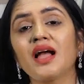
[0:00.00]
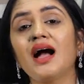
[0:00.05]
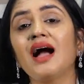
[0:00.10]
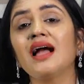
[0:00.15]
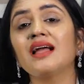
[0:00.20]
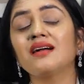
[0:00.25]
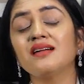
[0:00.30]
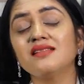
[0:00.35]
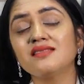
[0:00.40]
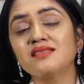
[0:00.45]

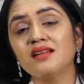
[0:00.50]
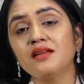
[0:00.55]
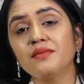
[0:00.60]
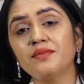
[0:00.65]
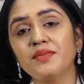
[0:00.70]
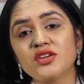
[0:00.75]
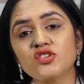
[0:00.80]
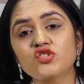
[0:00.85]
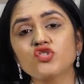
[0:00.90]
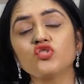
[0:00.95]
I
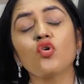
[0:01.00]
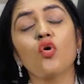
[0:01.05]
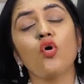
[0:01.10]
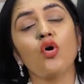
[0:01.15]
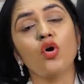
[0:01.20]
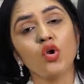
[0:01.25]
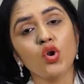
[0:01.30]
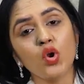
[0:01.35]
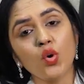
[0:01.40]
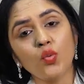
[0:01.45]
consult patients
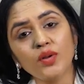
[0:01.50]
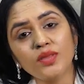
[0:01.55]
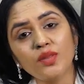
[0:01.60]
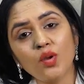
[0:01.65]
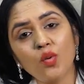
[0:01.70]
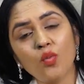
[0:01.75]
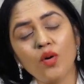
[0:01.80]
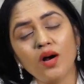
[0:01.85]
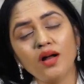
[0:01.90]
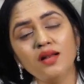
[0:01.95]
all over
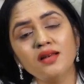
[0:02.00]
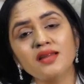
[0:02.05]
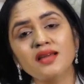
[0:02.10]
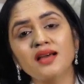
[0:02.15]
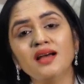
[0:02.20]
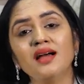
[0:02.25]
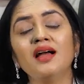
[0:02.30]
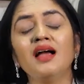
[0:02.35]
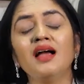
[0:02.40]
the world.